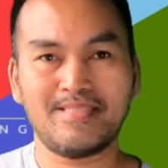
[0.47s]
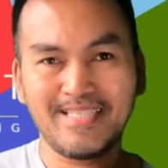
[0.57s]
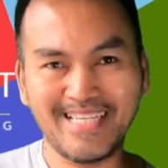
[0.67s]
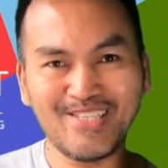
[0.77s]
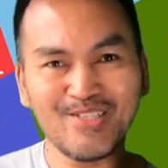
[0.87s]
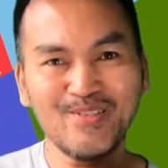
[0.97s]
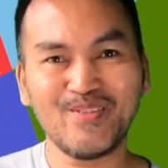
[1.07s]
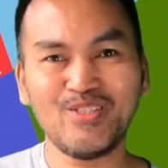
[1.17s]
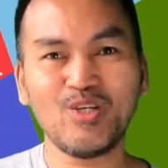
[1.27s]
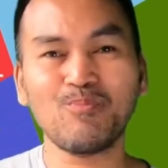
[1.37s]
Hello,
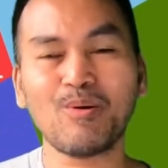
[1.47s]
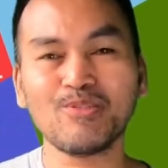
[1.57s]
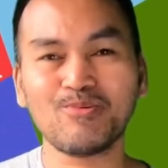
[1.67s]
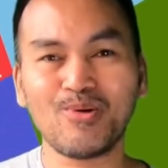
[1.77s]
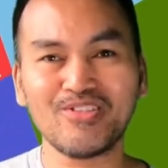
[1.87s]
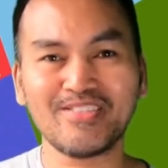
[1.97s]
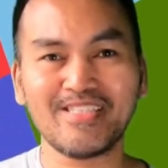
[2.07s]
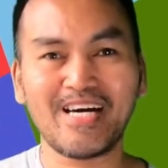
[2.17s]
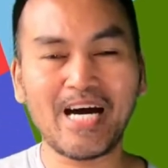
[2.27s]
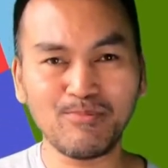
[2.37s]
you're on Pablo's Spot.
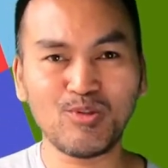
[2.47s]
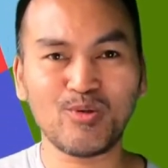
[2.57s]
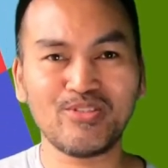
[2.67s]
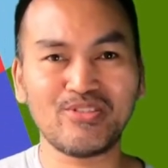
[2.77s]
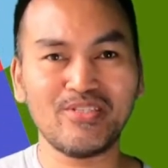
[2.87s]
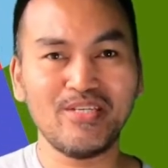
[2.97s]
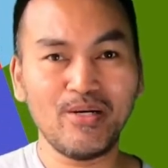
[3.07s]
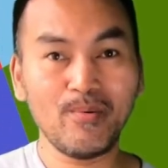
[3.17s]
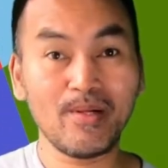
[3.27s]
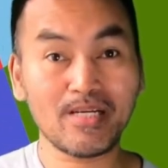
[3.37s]
I'm George.
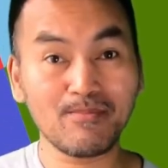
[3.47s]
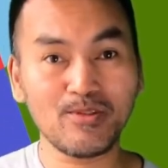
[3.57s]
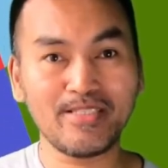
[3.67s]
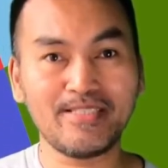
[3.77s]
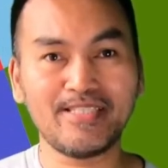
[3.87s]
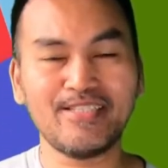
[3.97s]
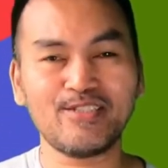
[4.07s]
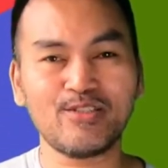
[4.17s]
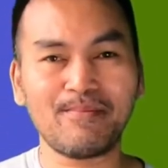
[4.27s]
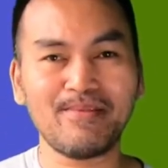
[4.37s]
Welcome to this
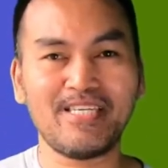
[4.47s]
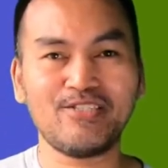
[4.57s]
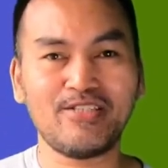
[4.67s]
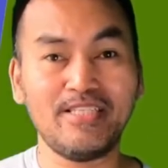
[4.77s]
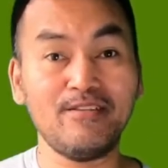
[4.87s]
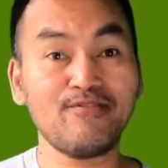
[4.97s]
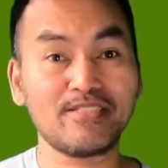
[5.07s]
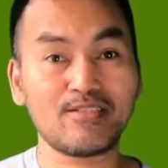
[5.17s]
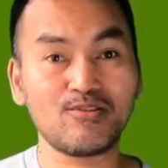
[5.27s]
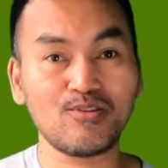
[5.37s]
series on application and
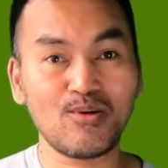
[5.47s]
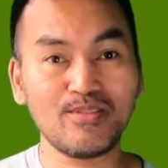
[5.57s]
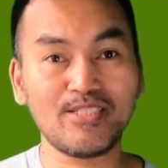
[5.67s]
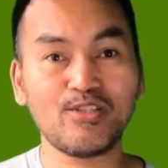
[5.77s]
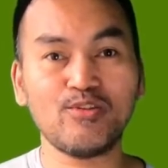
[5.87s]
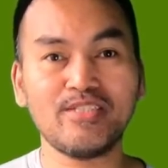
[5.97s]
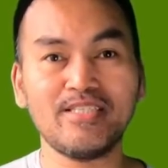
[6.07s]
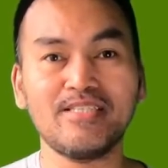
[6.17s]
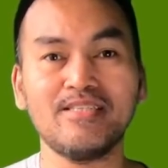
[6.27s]
infrastructure code security.